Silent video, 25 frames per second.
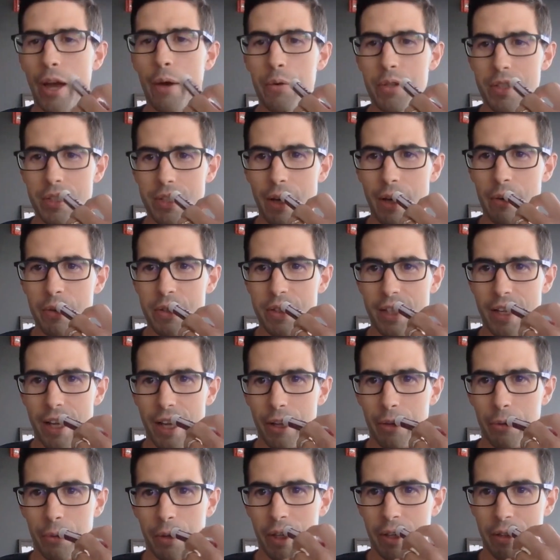that was
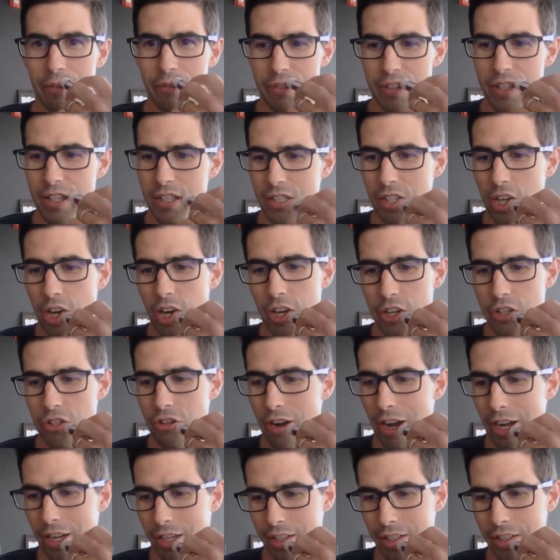another one of just
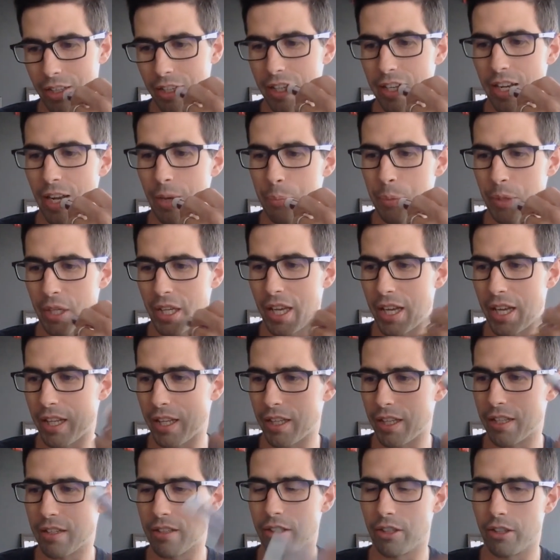contract cleanup and
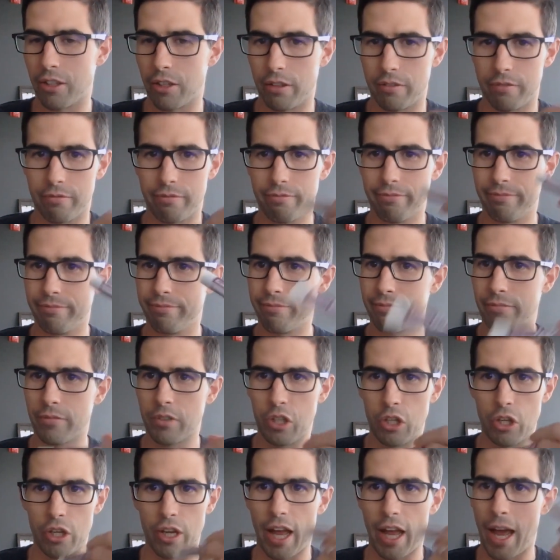getting into
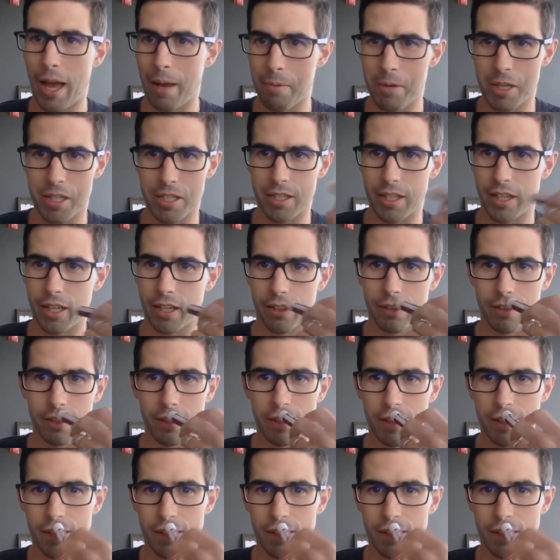good habits there.